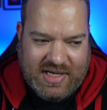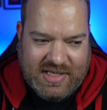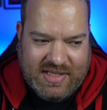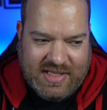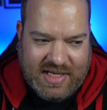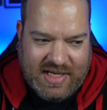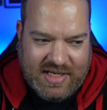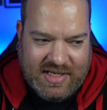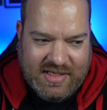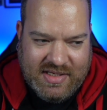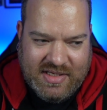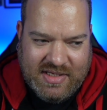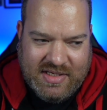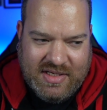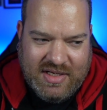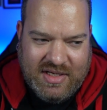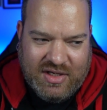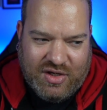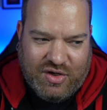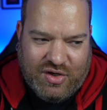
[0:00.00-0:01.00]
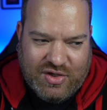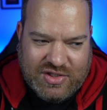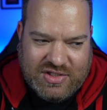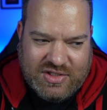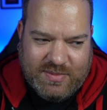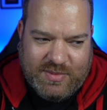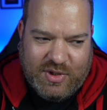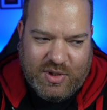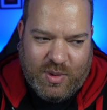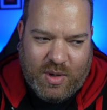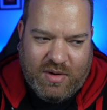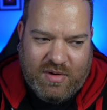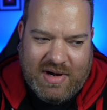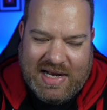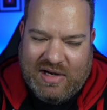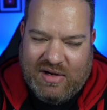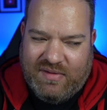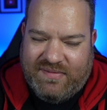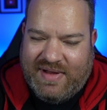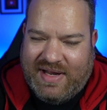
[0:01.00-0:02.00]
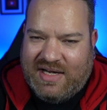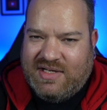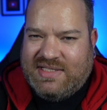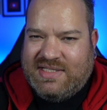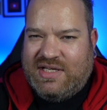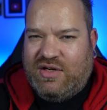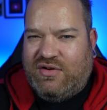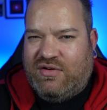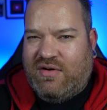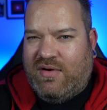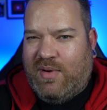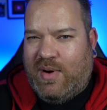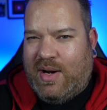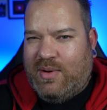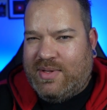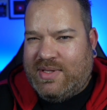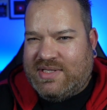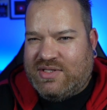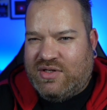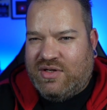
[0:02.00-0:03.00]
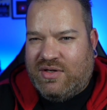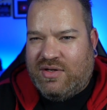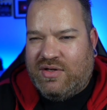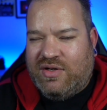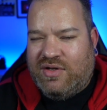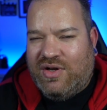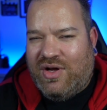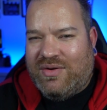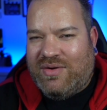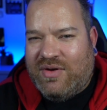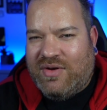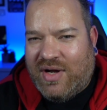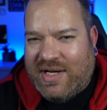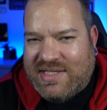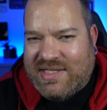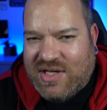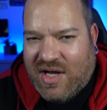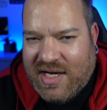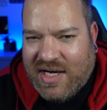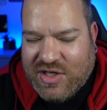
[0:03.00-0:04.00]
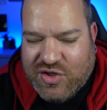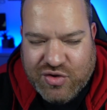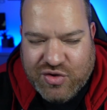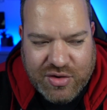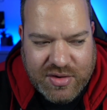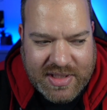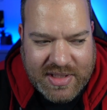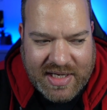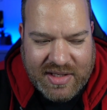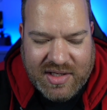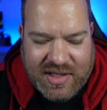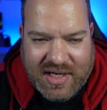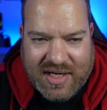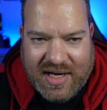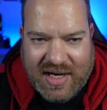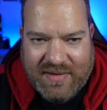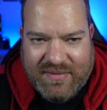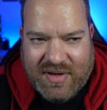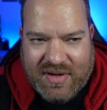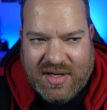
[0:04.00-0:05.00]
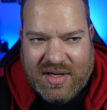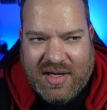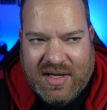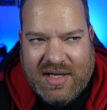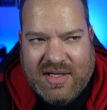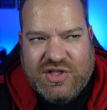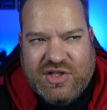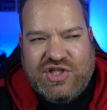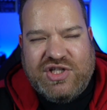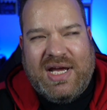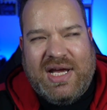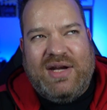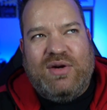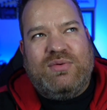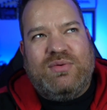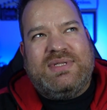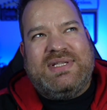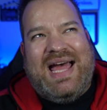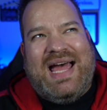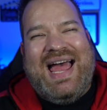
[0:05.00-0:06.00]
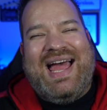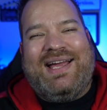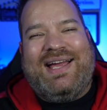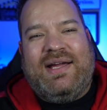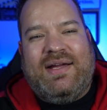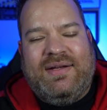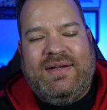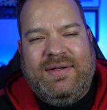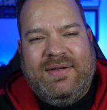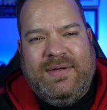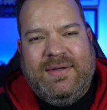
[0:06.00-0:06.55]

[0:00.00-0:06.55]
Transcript: And their custom URL or vanity URL, it's not entirely true now. You can have a channel tag.